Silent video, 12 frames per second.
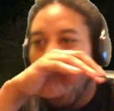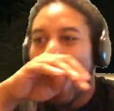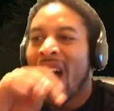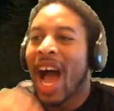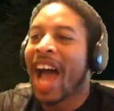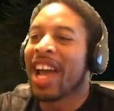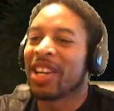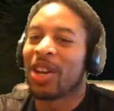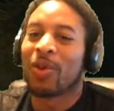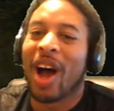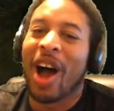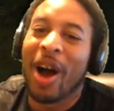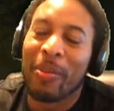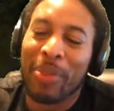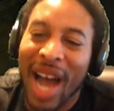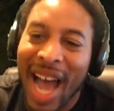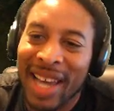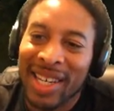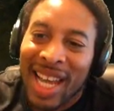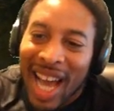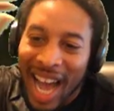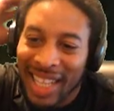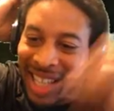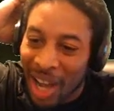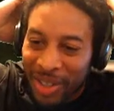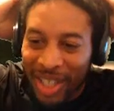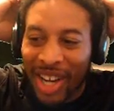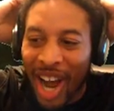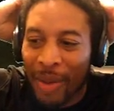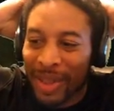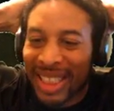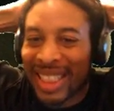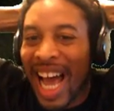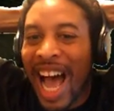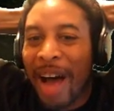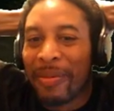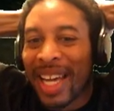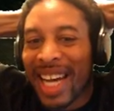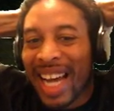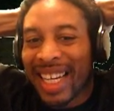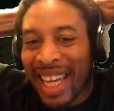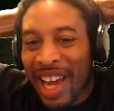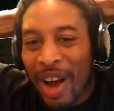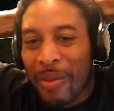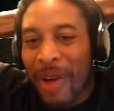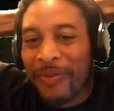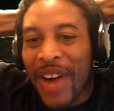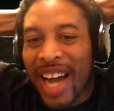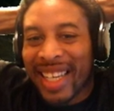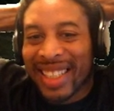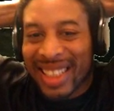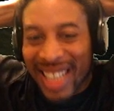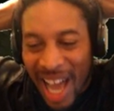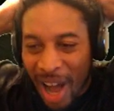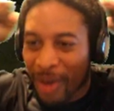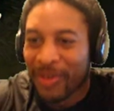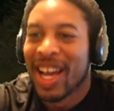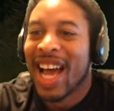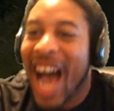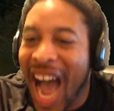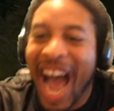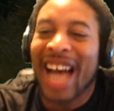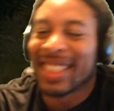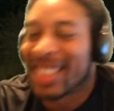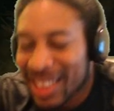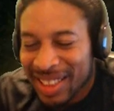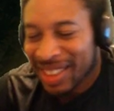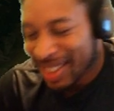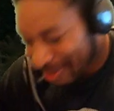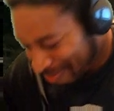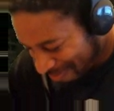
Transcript: I hit the wrong button. I thought the car was stopped, and I killed my fucking self. I...